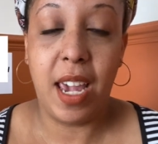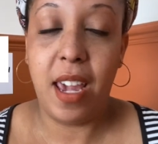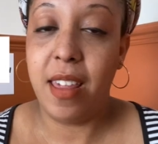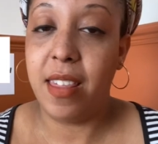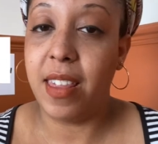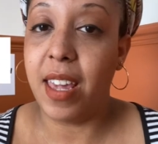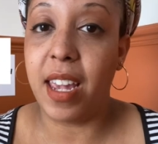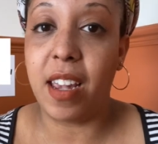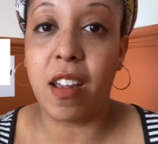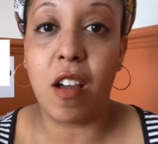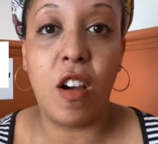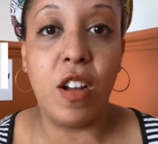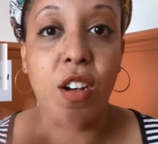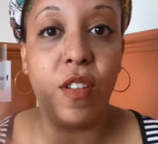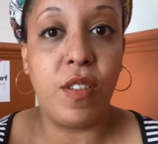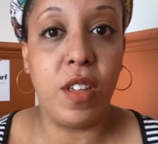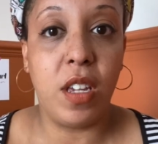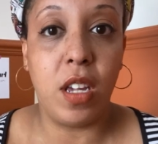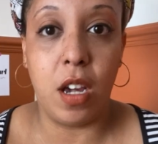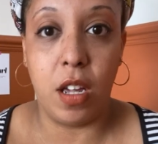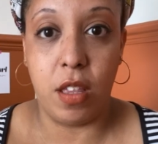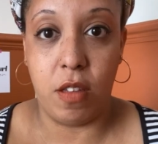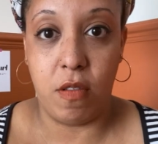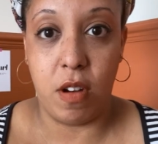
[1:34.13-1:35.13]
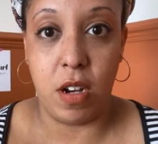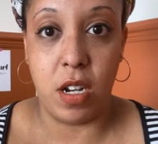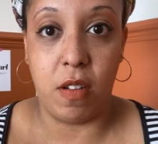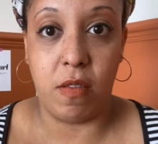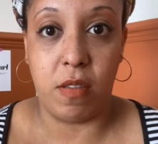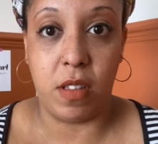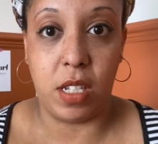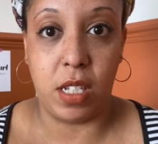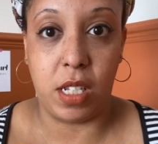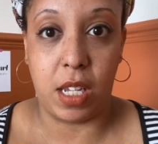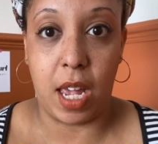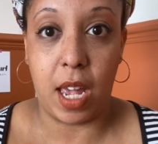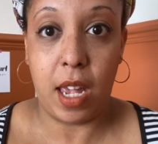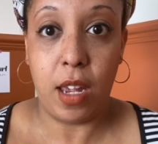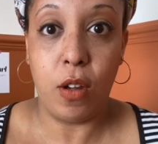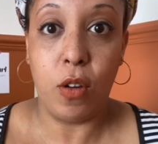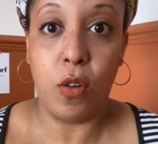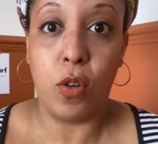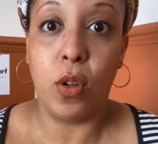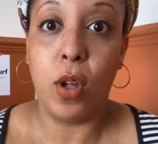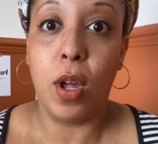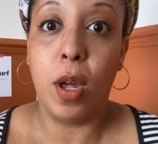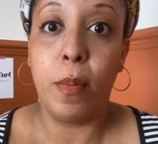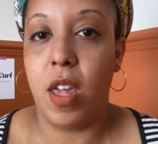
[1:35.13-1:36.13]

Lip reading: They're kind of the other end of the scale.